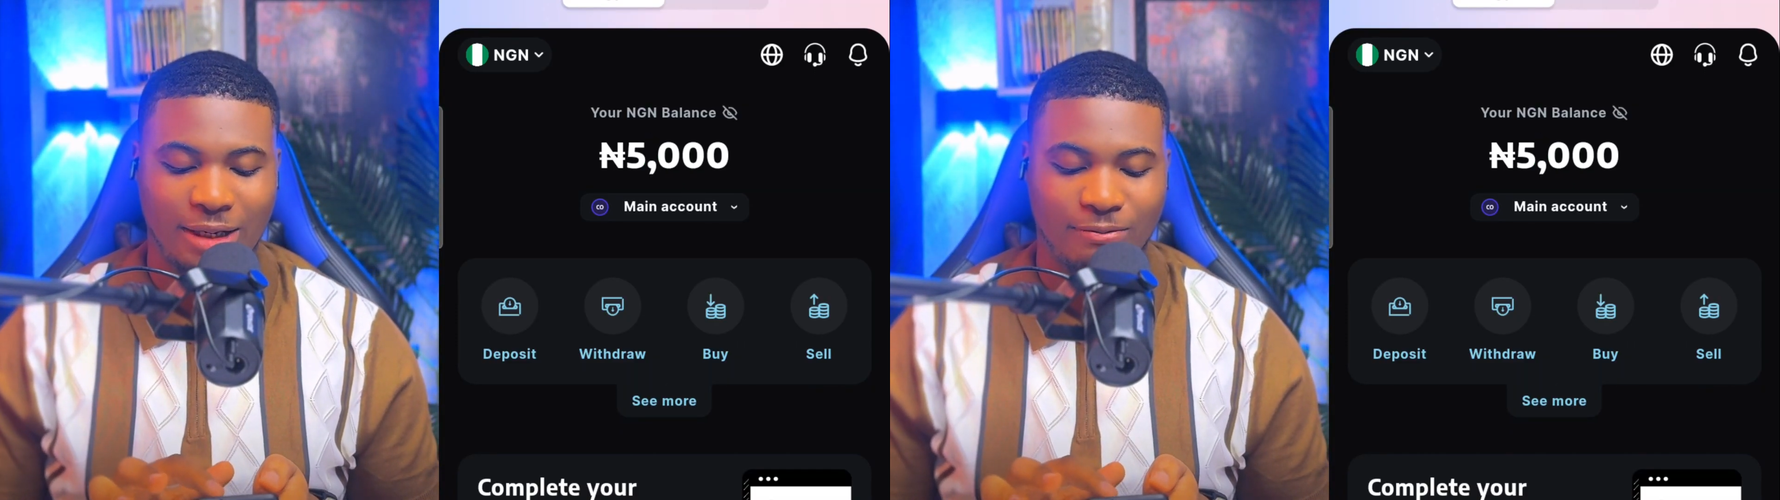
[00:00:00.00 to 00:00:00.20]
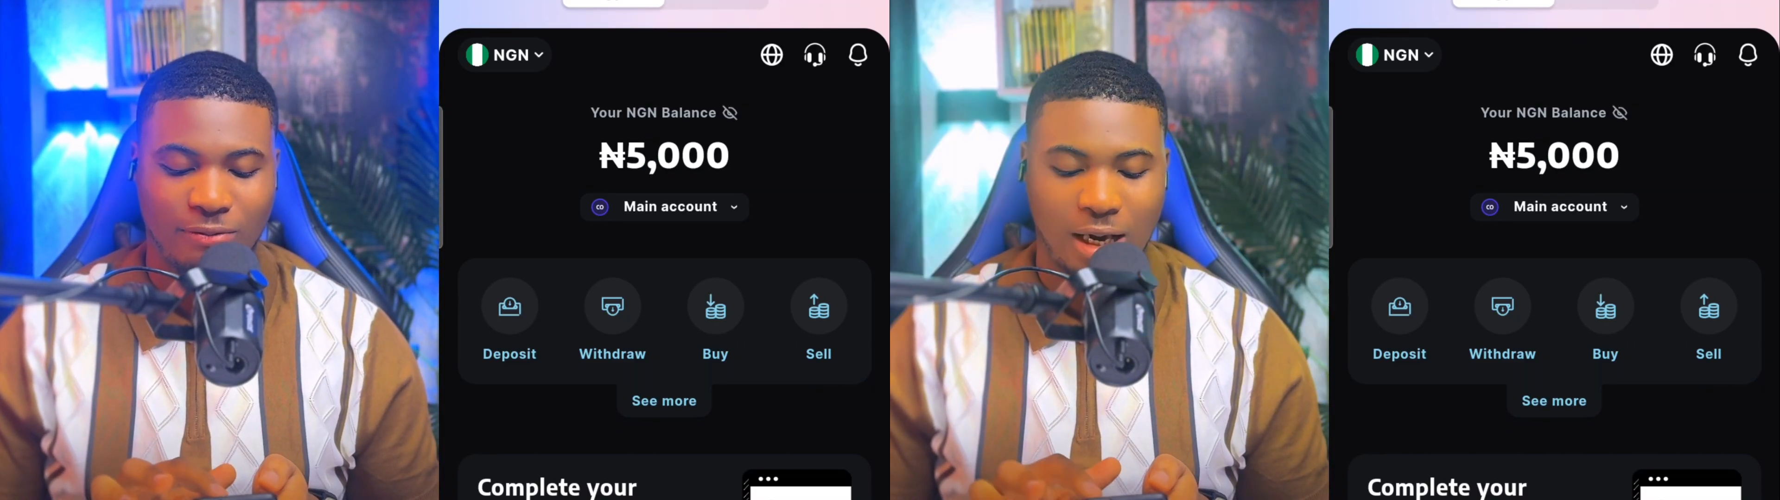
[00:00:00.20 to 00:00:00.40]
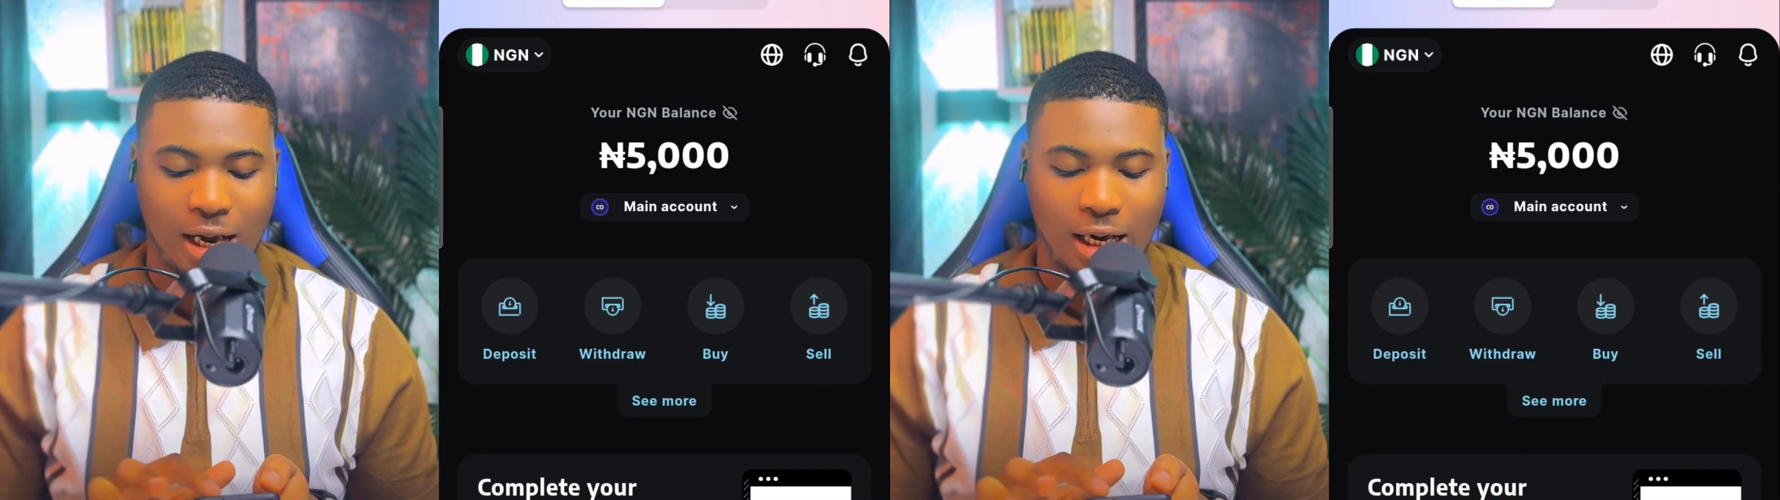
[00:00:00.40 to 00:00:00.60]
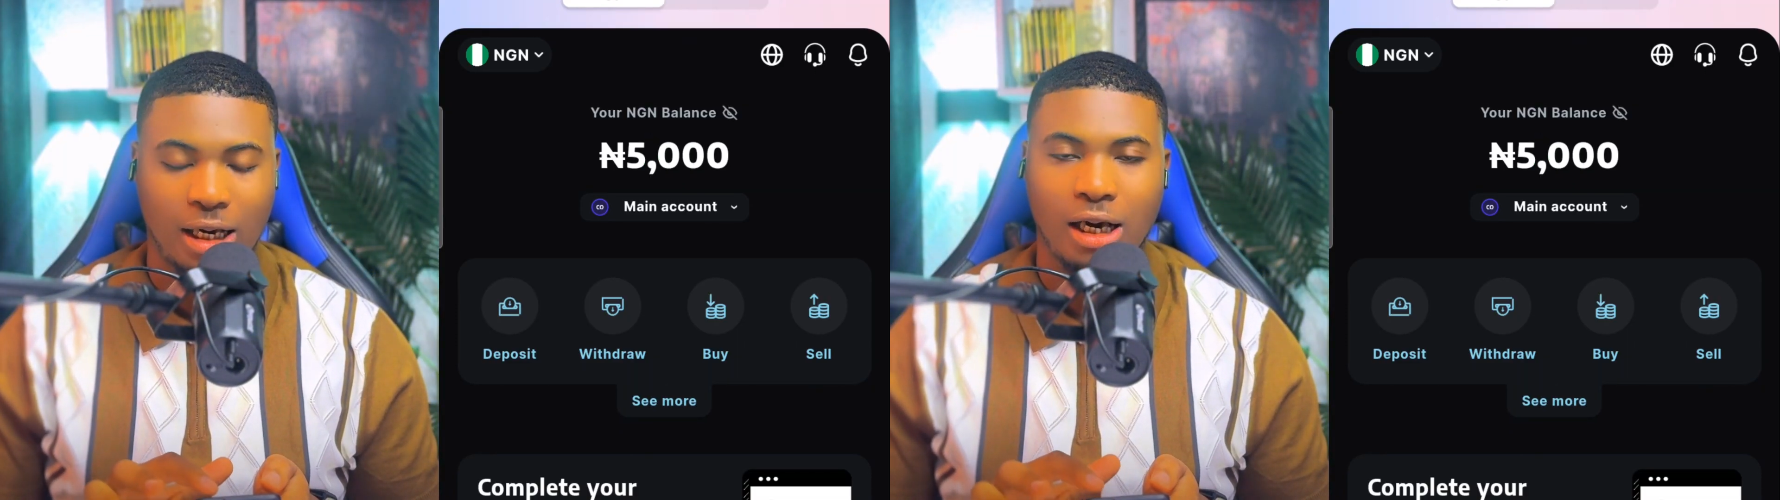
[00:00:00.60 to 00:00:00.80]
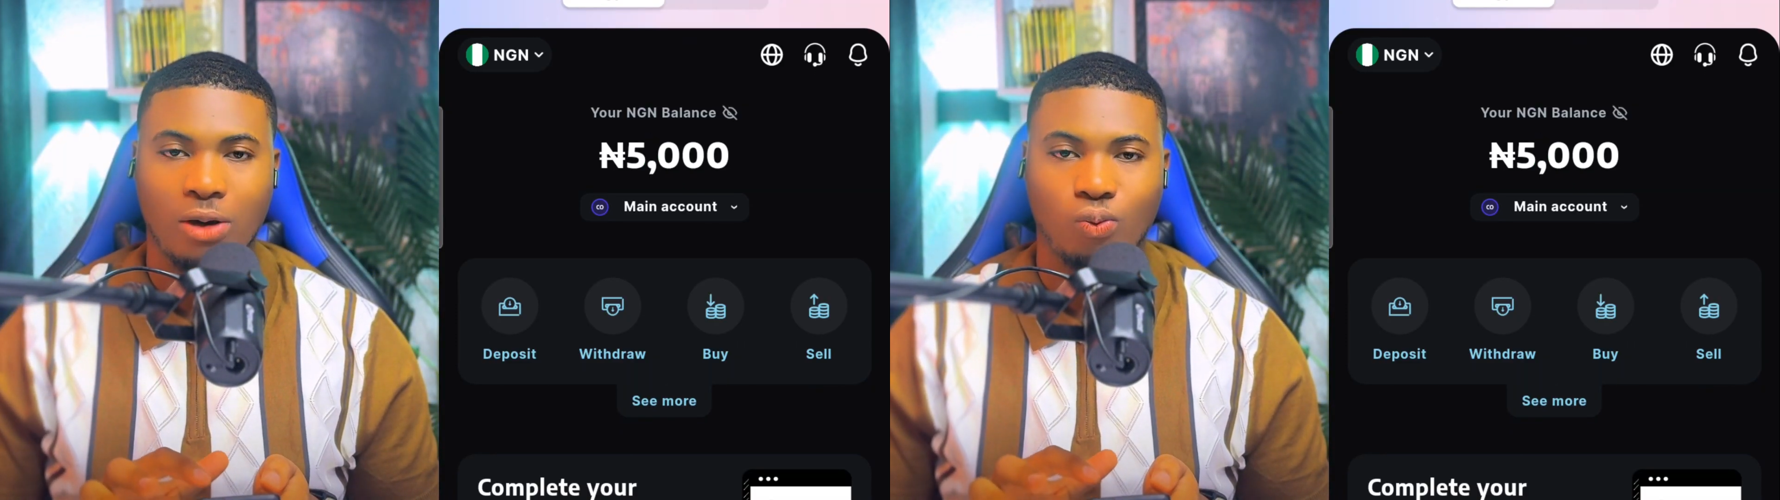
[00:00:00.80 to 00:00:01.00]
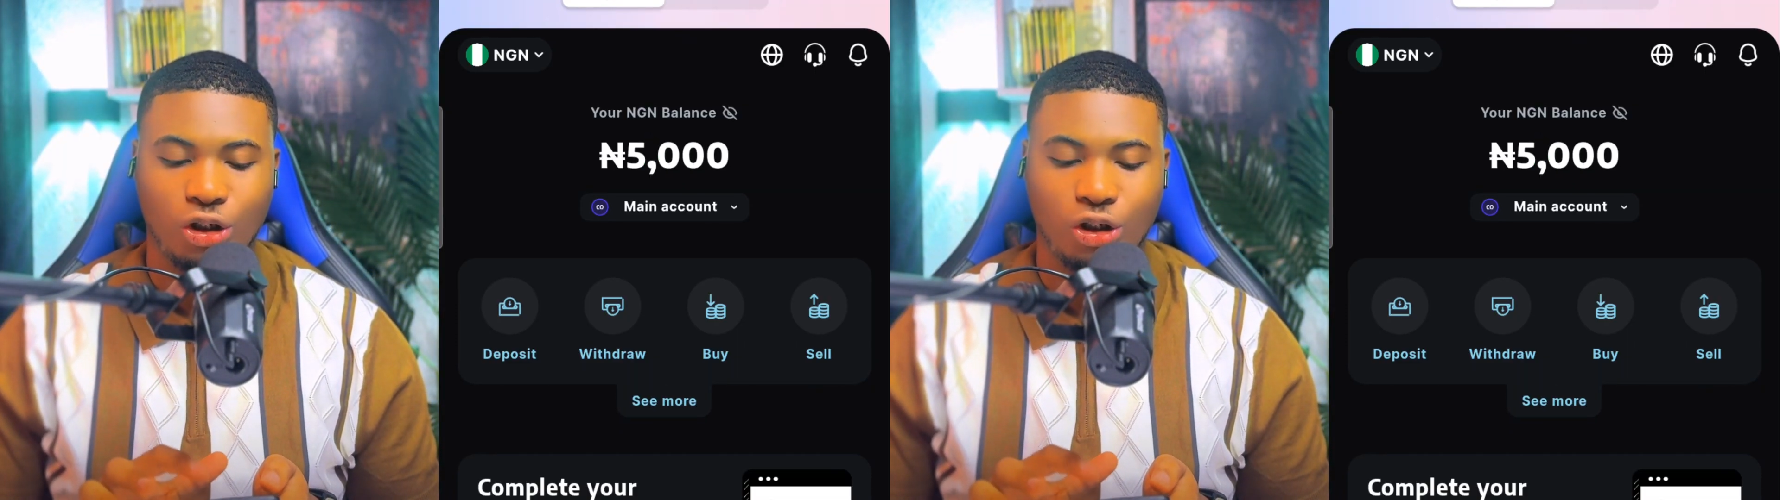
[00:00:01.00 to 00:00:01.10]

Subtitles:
in my account,